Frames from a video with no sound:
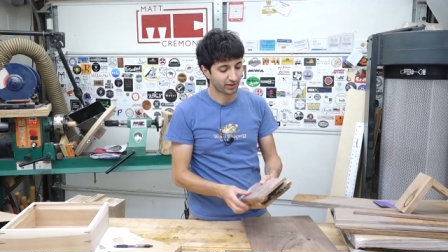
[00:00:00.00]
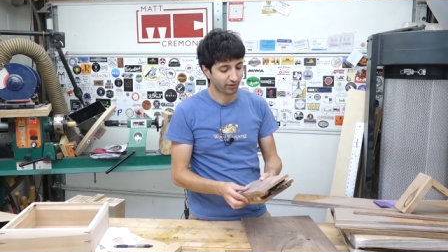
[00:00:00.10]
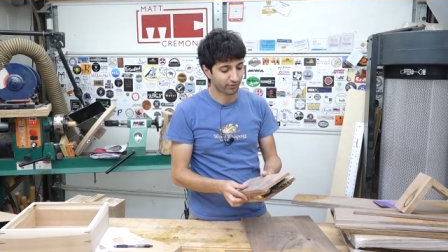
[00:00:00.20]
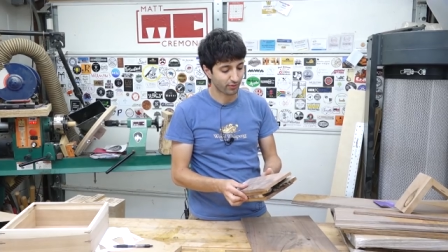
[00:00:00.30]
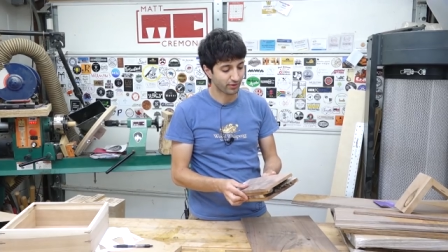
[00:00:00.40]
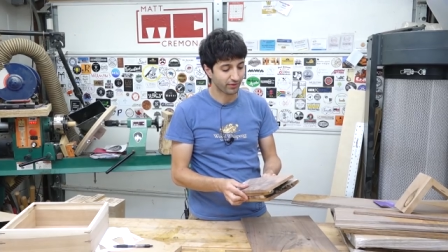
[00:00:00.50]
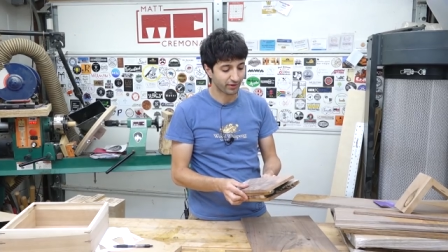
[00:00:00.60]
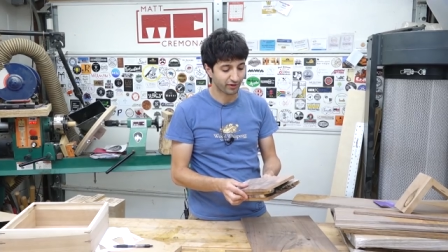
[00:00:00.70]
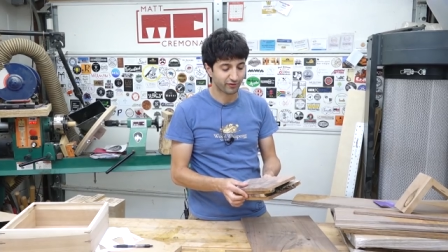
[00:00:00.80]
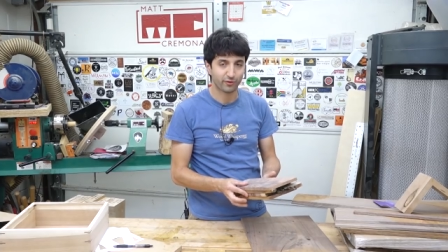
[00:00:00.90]
kind of thrown in
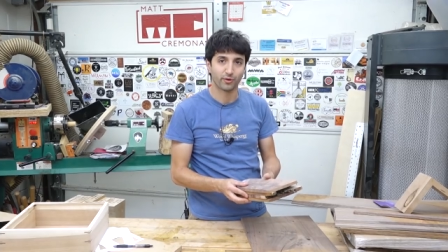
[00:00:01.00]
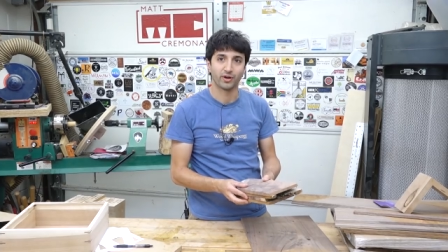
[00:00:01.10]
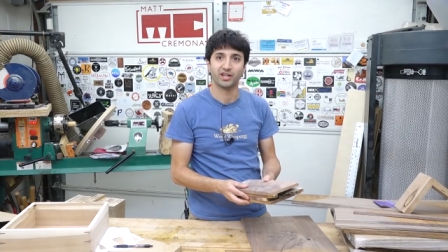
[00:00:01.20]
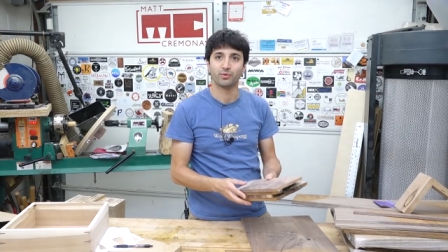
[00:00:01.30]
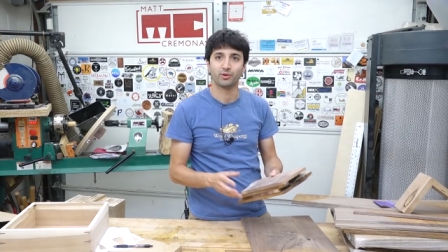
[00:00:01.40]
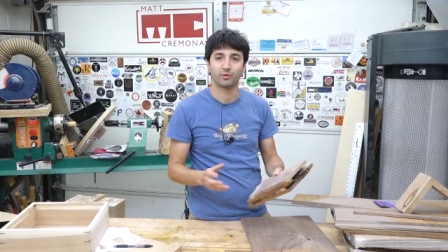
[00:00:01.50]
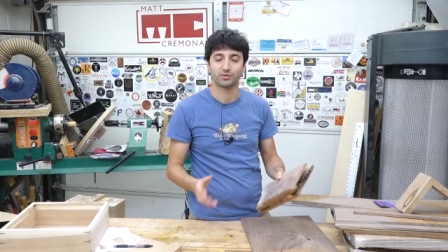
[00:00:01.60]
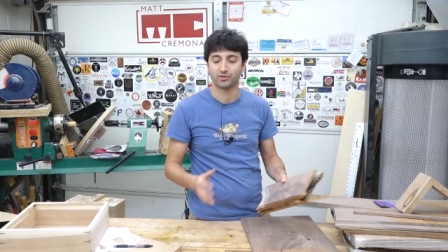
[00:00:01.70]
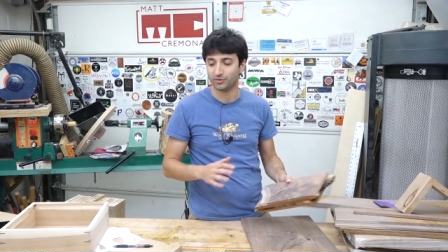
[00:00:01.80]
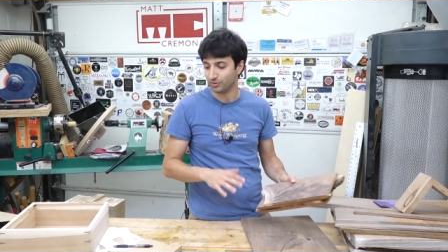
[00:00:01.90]
there for anyone who
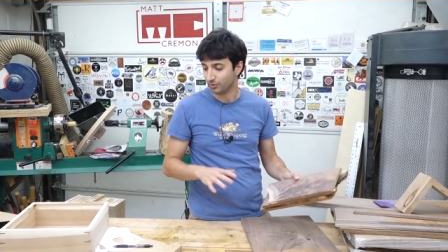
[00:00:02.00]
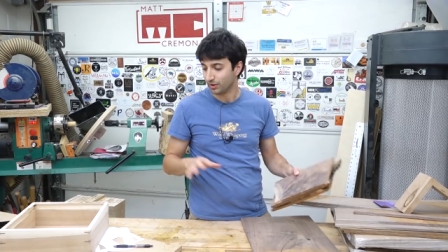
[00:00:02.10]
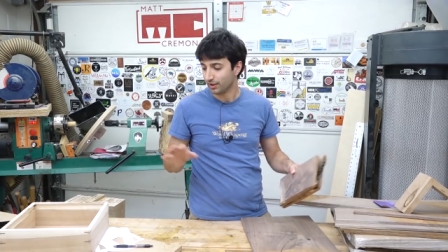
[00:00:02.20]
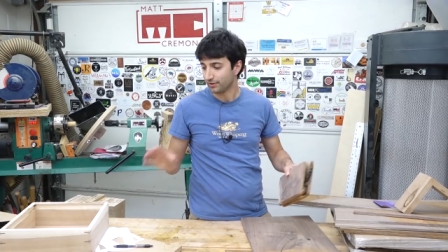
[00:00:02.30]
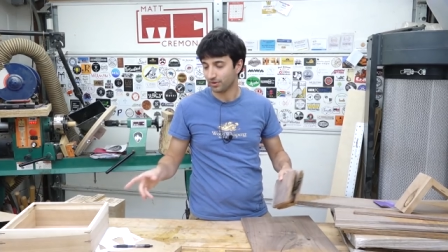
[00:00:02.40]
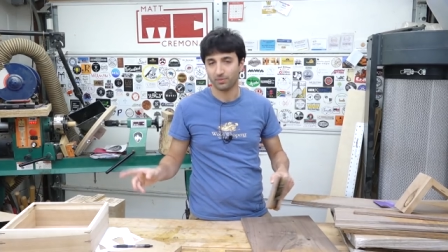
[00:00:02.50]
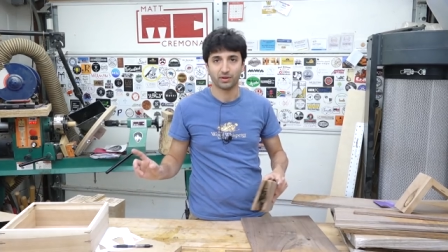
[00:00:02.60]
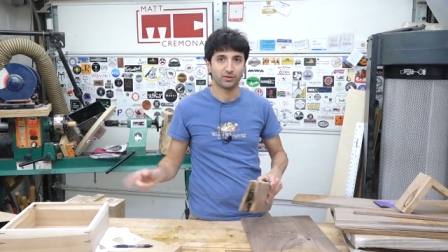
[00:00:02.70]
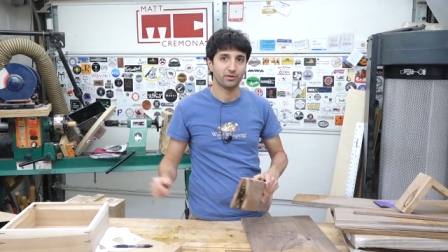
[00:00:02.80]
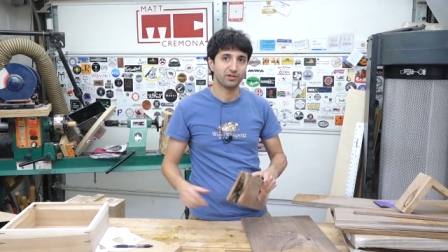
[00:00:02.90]
wants to do
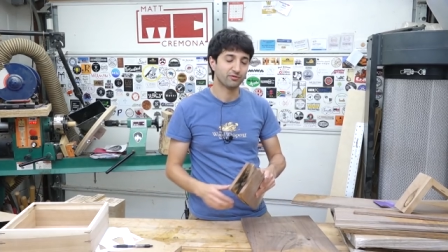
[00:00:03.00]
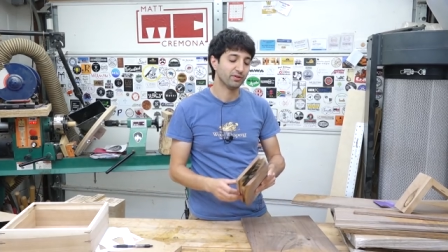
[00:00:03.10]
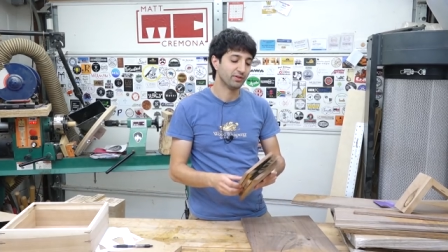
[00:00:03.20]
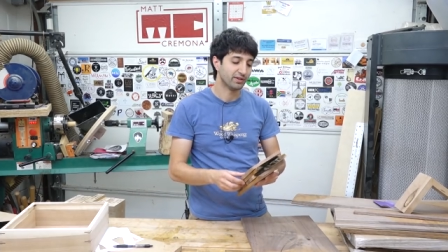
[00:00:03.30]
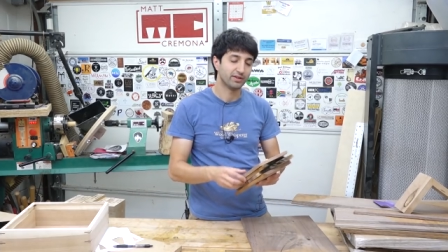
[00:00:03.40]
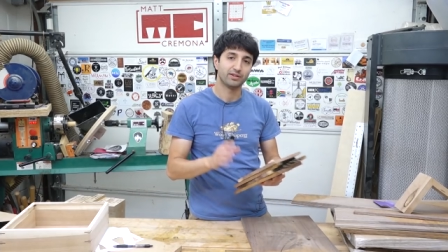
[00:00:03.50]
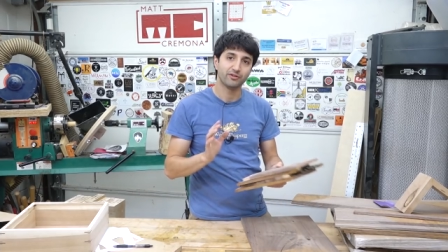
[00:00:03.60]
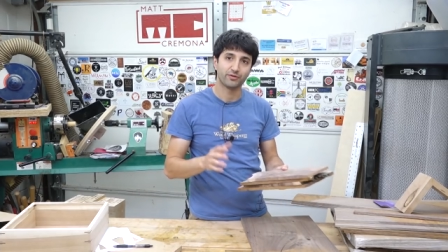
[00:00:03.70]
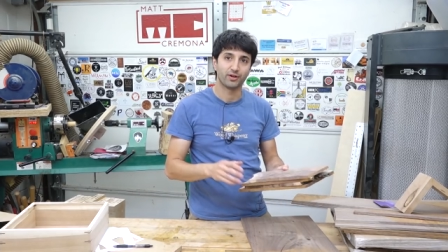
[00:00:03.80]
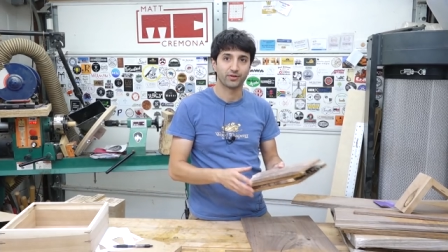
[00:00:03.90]
something a little different than the
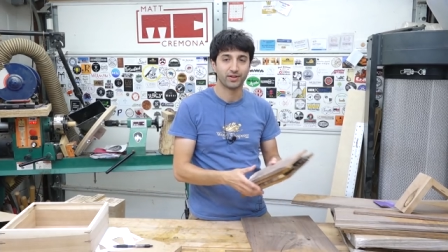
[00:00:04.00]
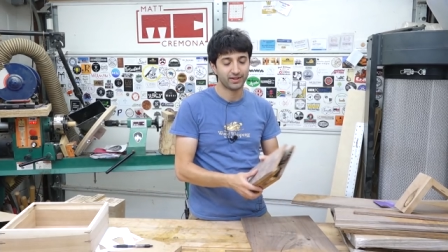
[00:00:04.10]
default.